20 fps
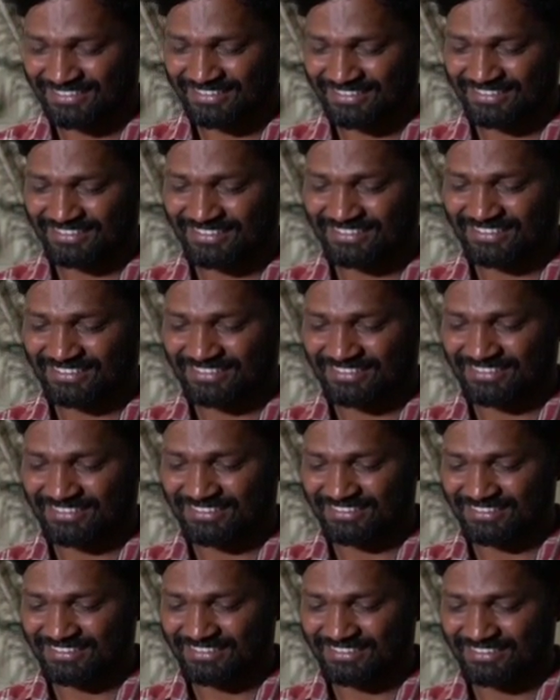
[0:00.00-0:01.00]

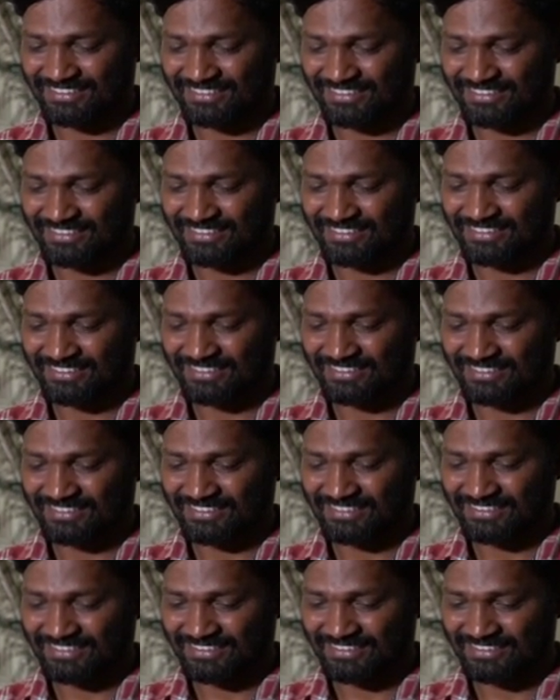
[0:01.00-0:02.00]

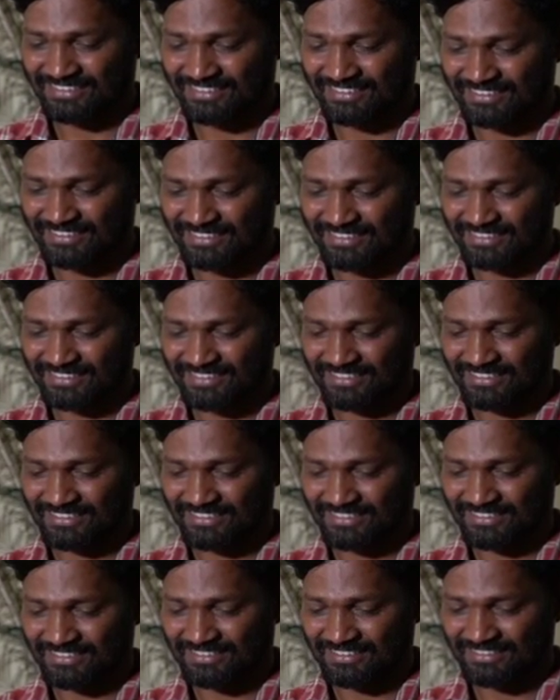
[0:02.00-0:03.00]

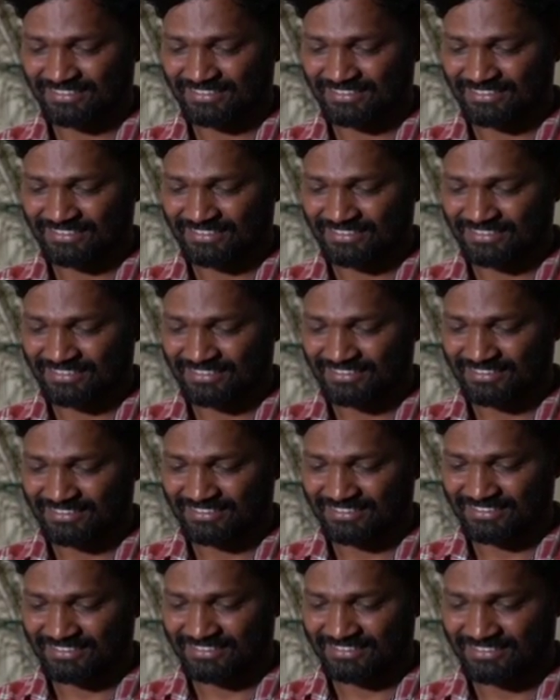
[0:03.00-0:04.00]

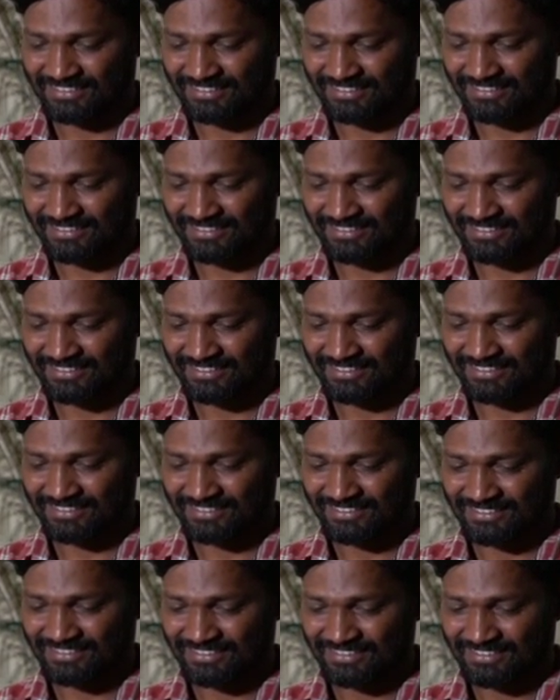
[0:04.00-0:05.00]

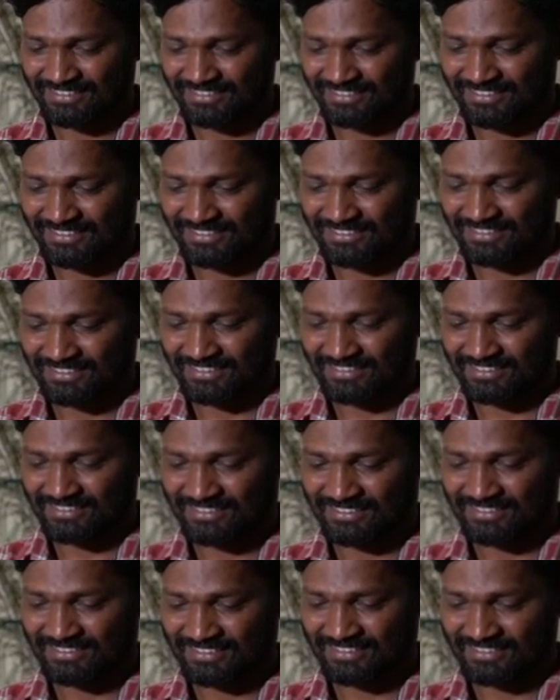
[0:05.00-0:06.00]

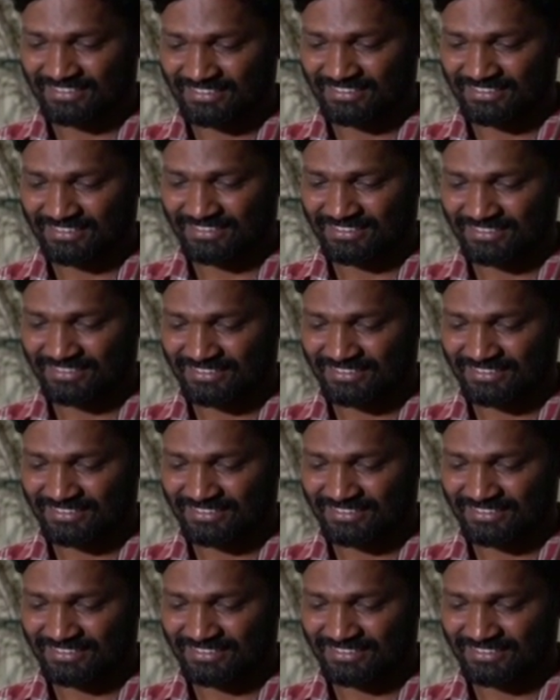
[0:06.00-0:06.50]
(not speaking)